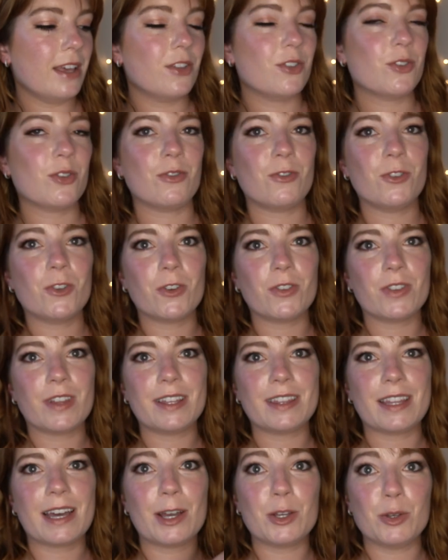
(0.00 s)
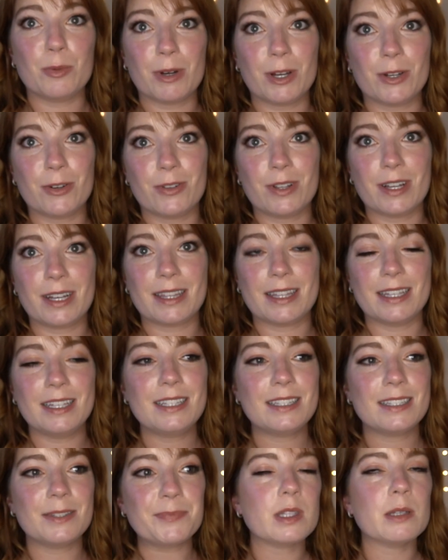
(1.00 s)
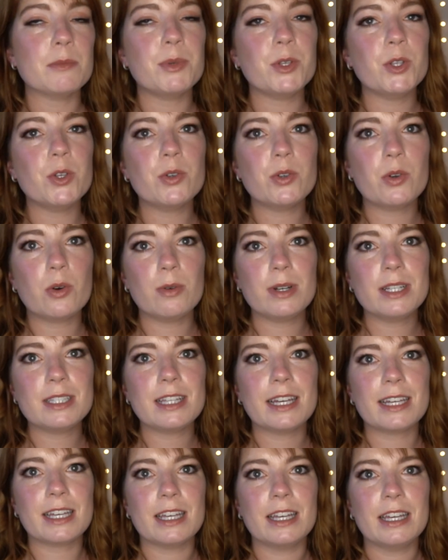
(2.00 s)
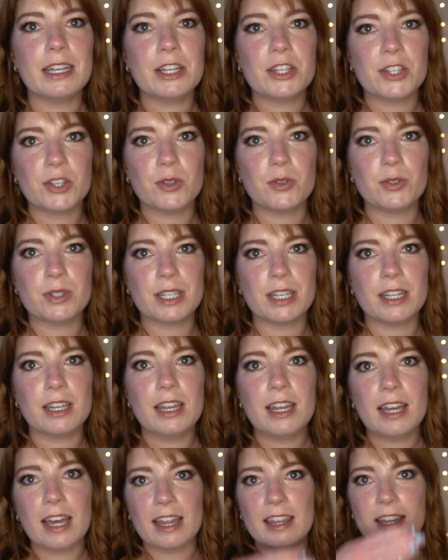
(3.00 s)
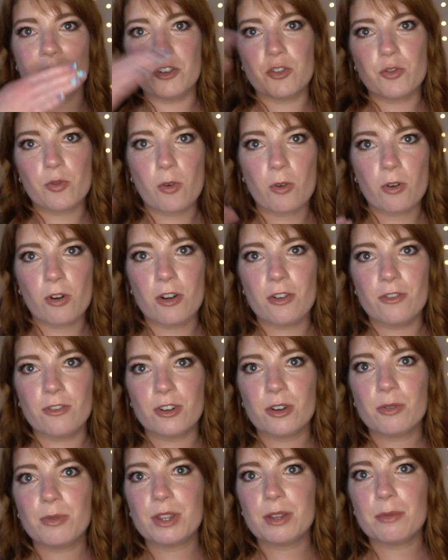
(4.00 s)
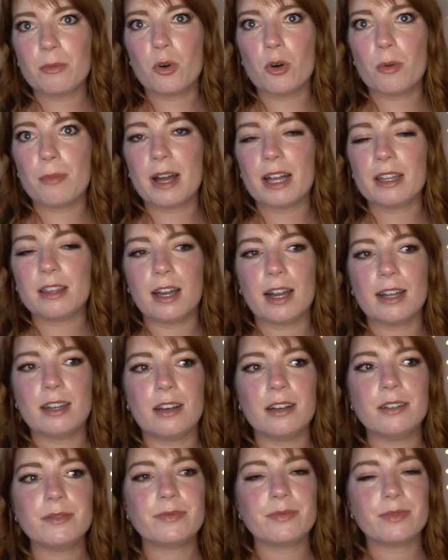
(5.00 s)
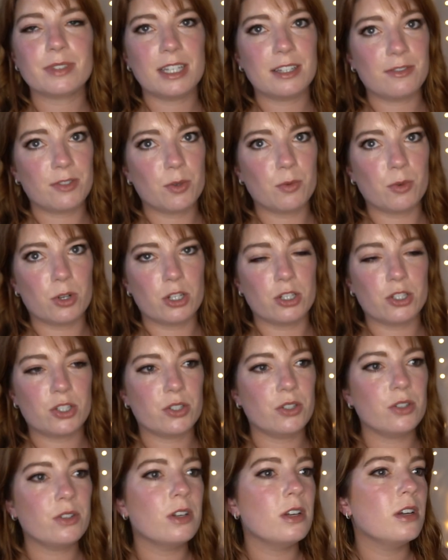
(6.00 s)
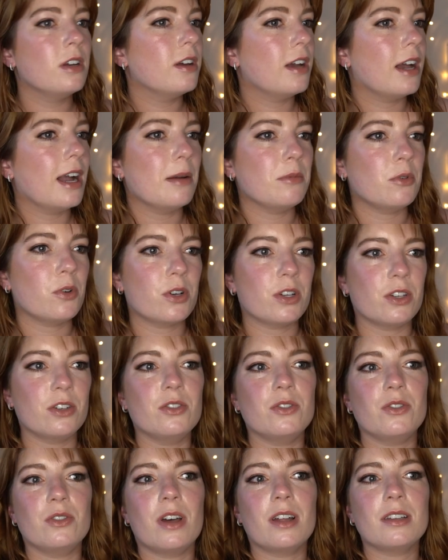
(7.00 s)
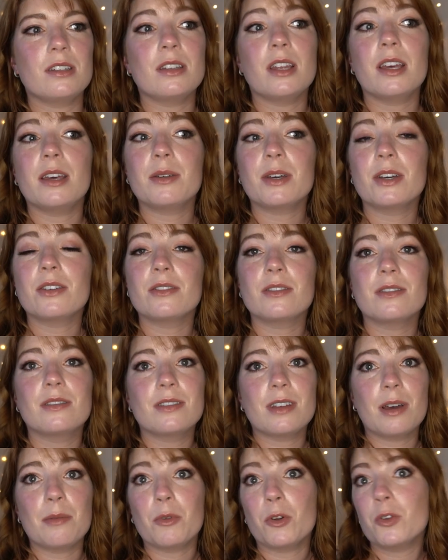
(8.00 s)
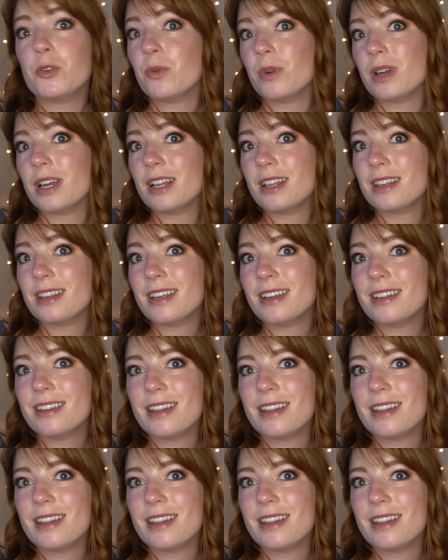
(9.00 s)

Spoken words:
So if you don't like that, you might not like this, but you could always like use it and then draw over it with a more matte liner if you wanted to. I'm not gonna do that today because I'm not doing anything.